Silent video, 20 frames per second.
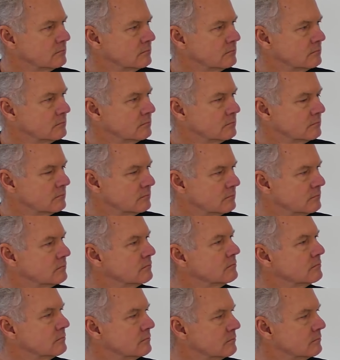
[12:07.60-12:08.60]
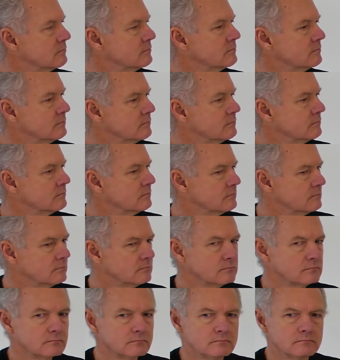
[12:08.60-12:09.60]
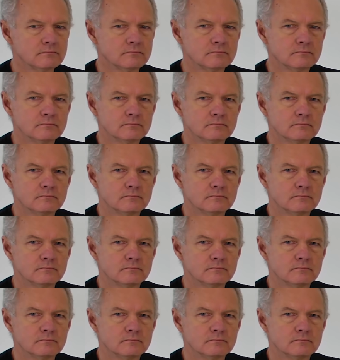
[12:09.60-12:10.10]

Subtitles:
(silent)